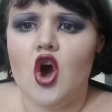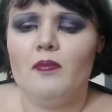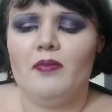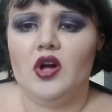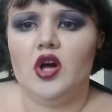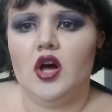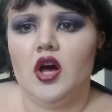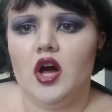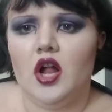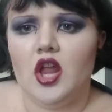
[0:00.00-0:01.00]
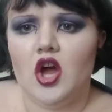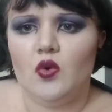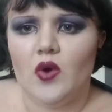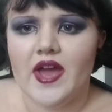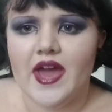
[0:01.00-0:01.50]
opal
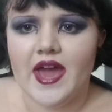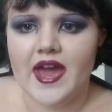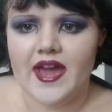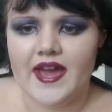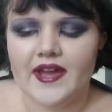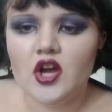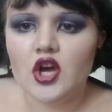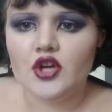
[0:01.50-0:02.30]
away